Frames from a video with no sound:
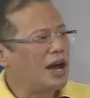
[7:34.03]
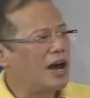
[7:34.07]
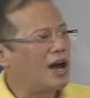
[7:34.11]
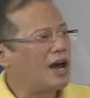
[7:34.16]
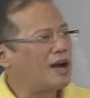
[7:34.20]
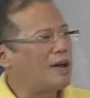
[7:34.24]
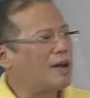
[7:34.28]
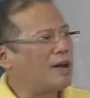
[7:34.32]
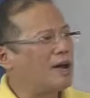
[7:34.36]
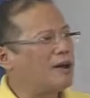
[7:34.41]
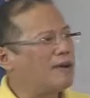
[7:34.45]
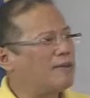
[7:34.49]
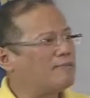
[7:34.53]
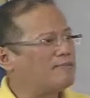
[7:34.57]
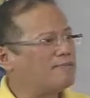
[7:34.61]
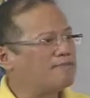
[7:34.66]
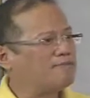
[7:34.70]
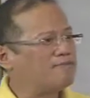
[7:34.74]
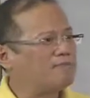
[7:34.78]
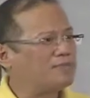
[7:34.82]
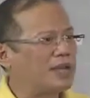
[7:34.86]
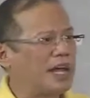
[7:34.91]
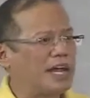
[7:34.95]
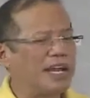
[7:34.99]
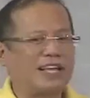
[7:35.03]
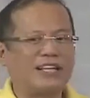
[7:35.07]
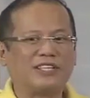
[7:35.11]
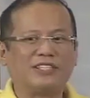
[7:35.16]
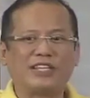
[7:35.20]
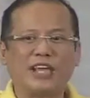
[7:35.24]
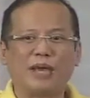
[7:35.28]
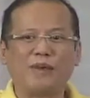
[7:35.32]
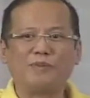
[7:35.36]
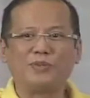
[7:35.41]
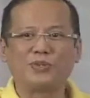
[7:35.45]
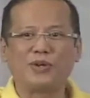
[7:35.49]
an
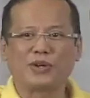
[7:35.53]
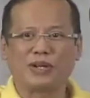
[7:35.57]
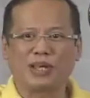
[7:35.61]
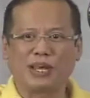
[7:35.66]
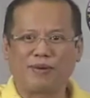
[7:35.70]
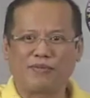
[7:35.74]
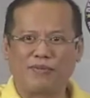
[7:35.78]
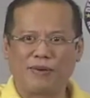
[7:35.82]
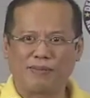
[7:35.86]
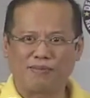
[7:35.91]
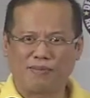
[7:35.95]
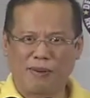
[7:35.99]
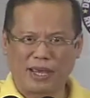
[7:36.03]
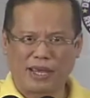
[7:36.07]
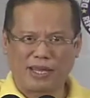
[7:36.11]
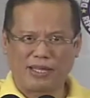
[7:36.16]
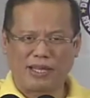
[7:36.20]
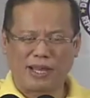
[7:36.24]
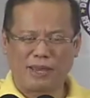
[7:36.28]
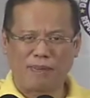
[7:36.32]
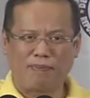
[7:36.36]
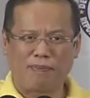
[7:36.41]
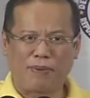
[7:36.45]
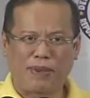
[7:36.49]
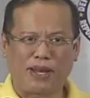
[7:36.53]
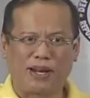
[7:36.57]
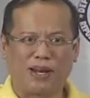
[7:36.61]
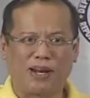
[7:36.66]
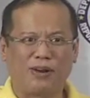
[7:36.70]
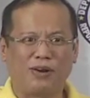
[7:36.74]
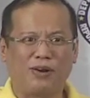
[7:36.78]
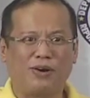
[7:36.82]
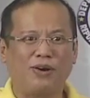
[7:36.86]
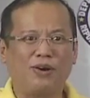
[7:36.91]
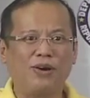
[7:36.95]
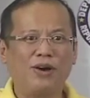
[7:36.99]
exemption given by the
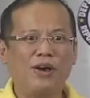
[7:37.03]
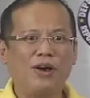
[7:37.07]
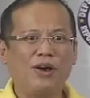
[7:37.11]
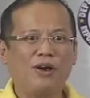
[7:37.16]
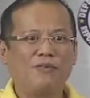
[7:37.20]
IPIRA law